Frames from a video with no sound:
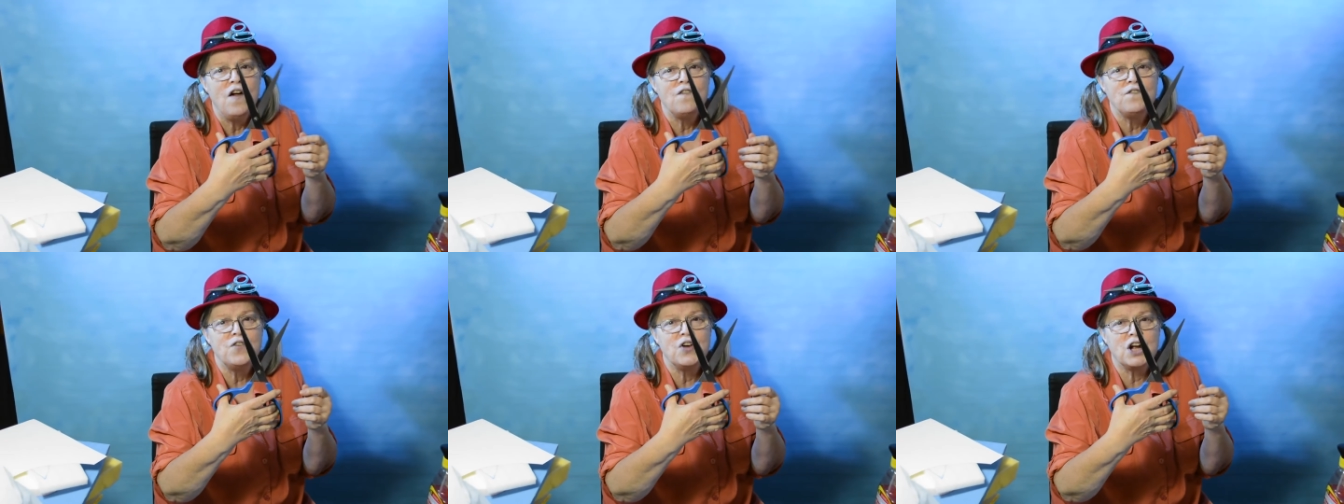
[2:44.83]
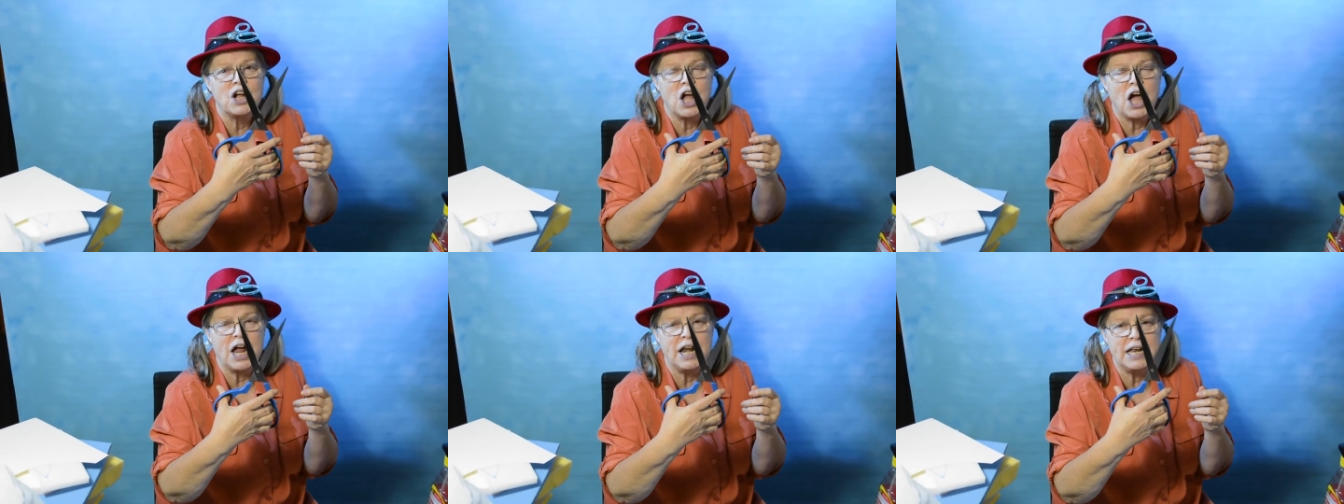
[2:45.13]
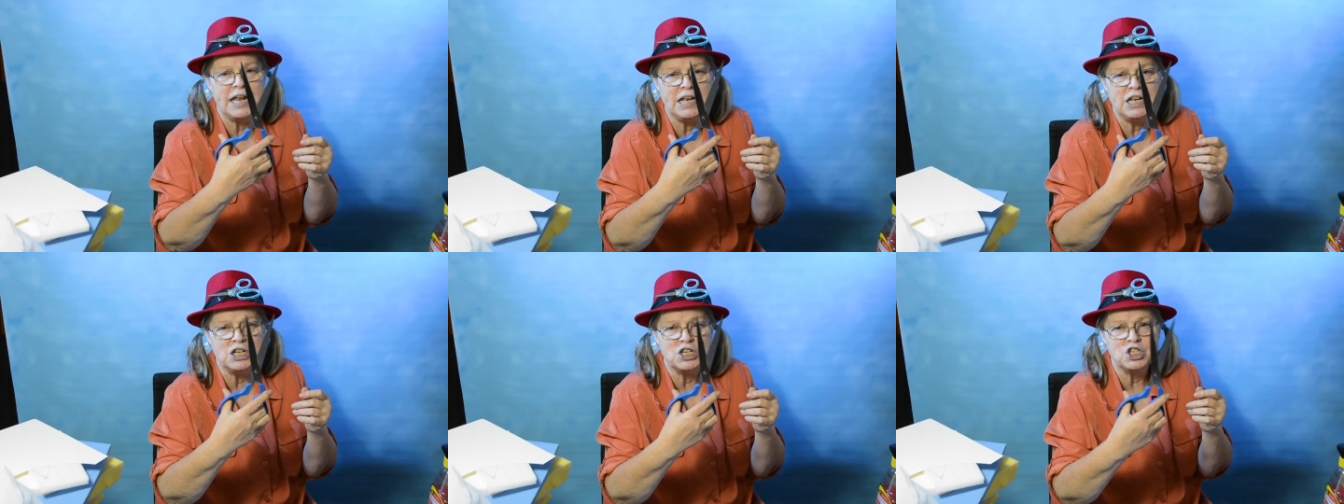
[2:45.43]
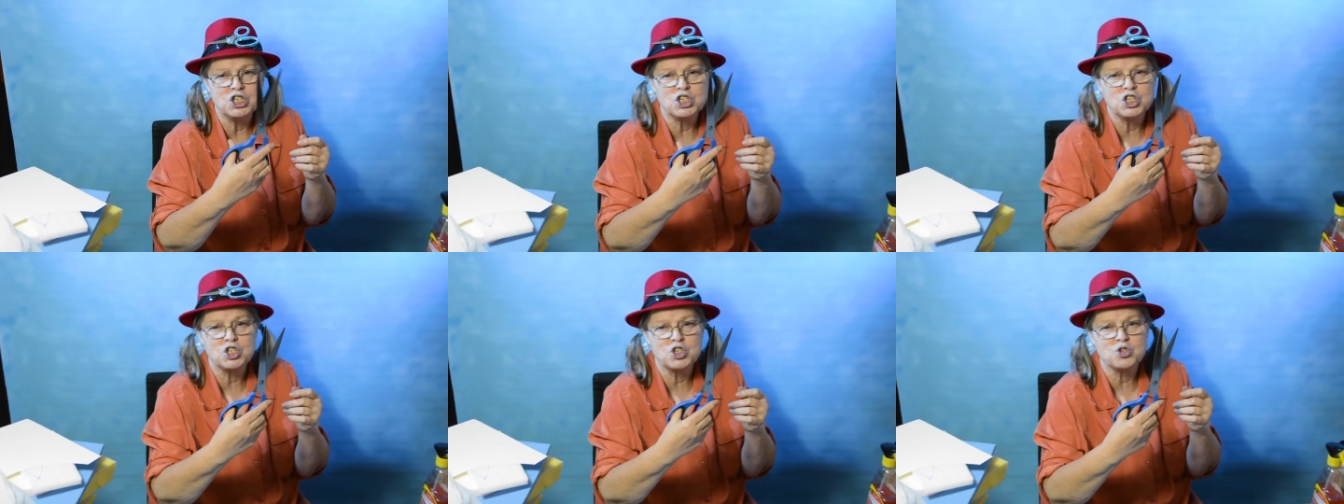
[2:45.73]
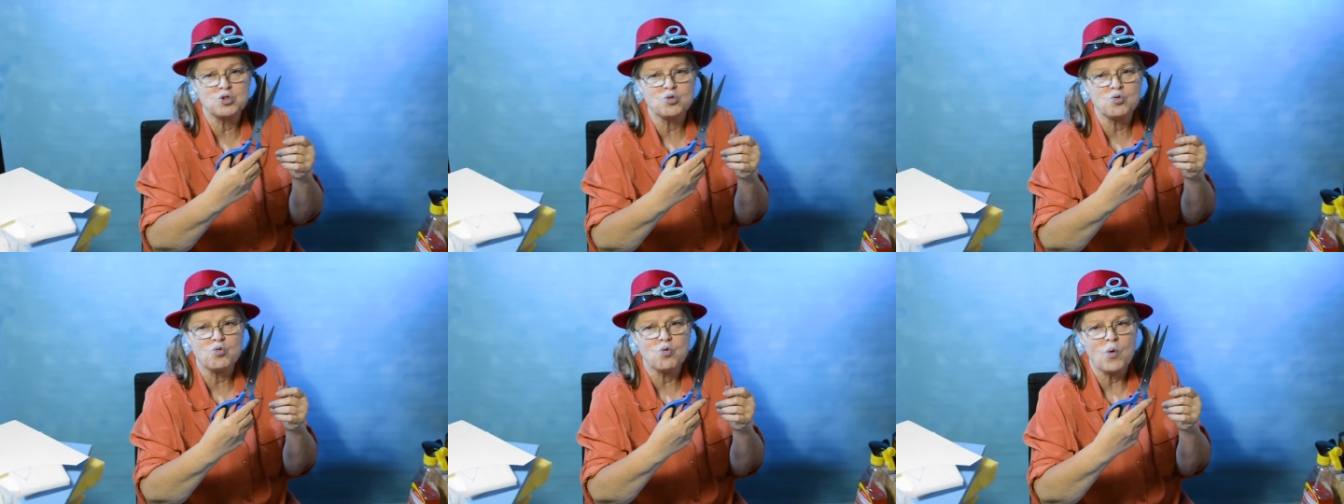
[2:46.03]
for cutting
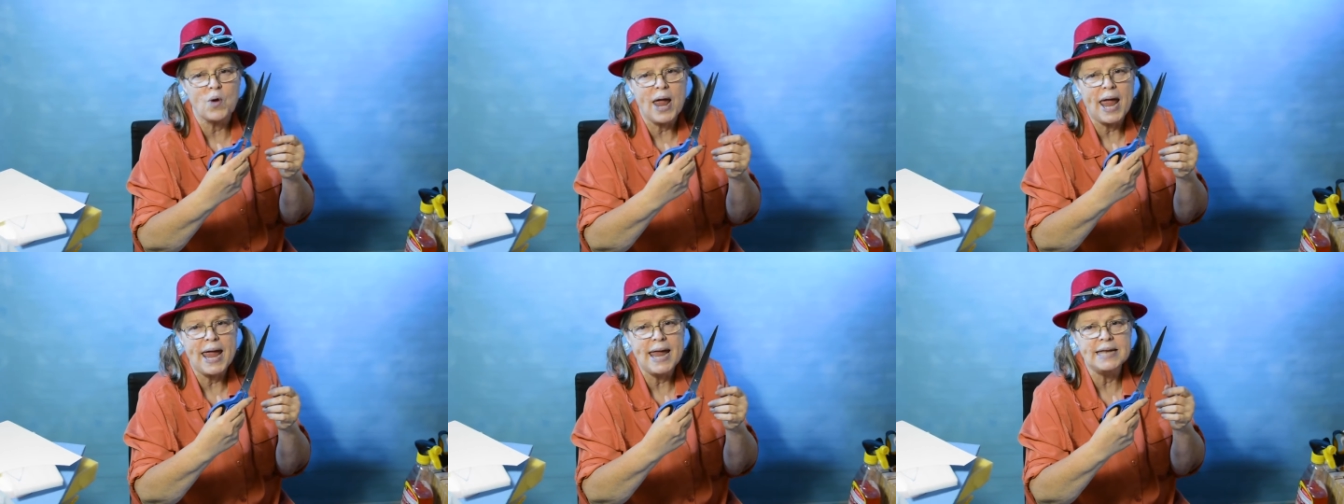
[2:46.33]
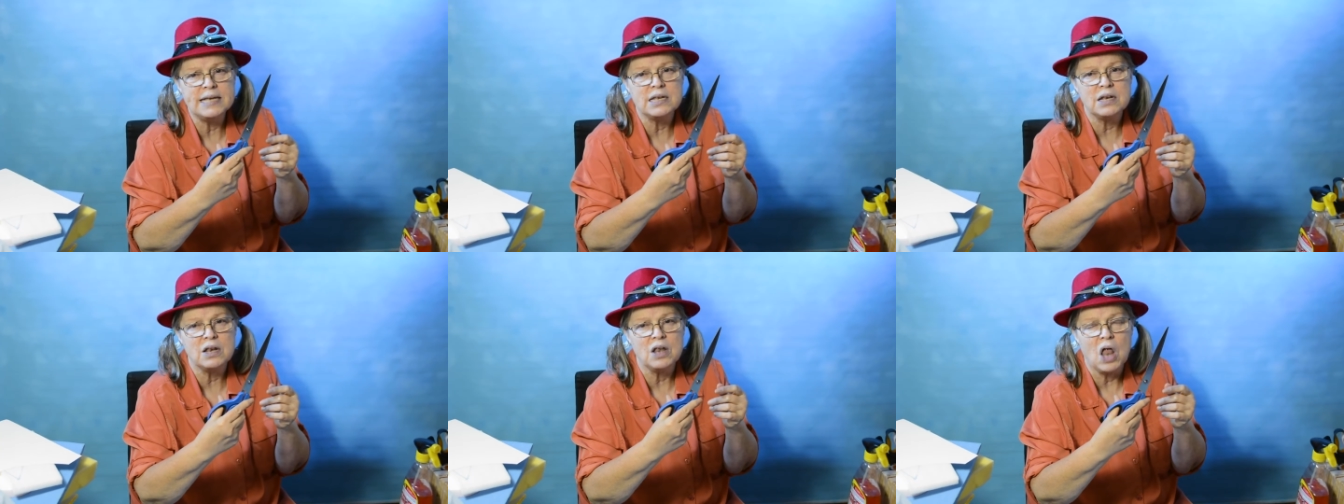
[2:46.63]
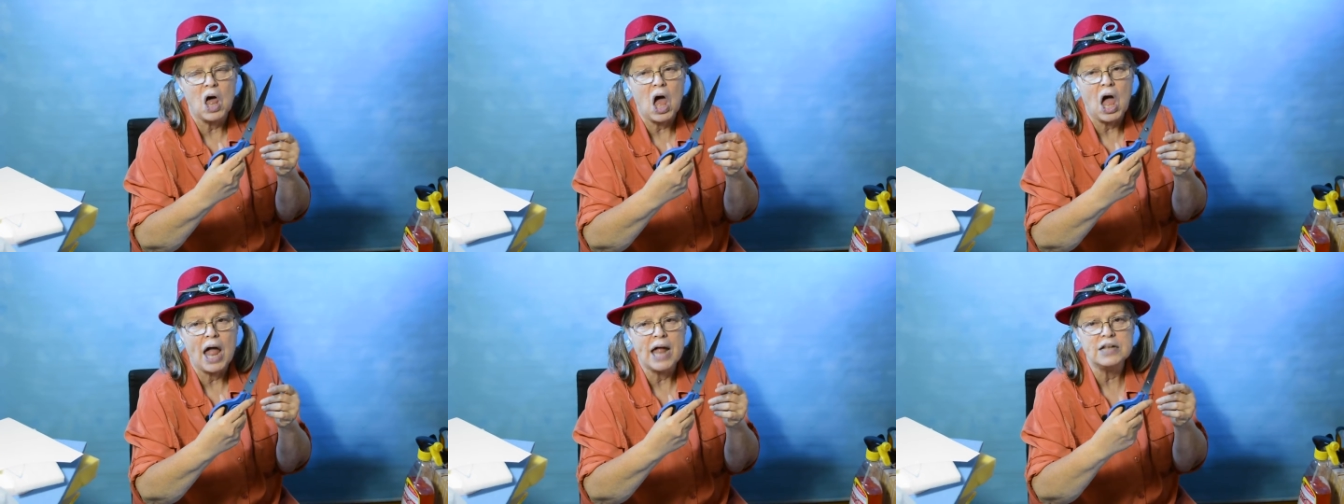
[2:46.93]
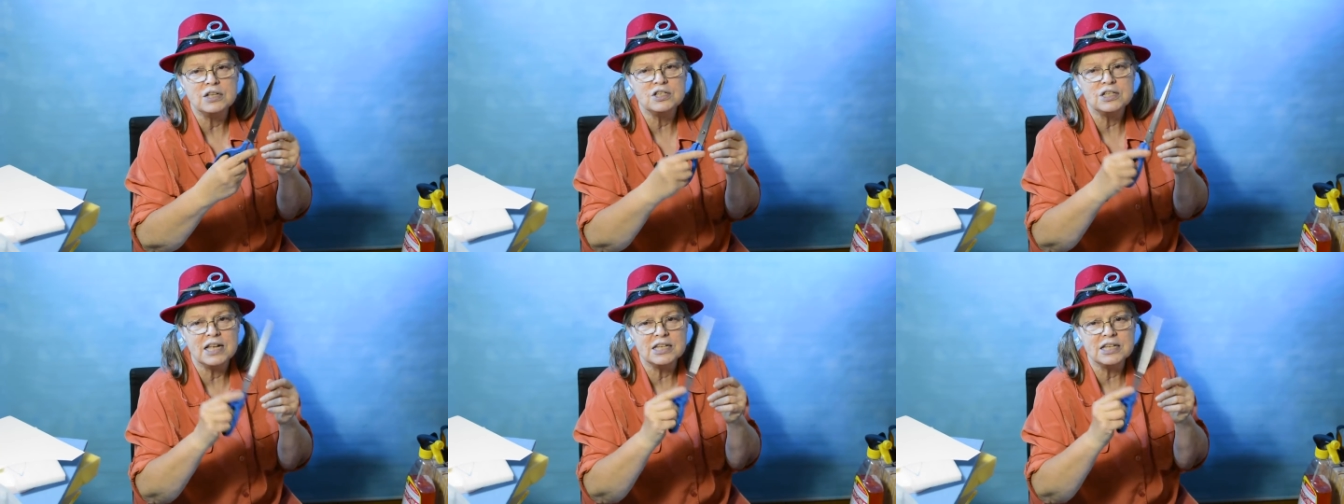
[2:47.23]
straight lines.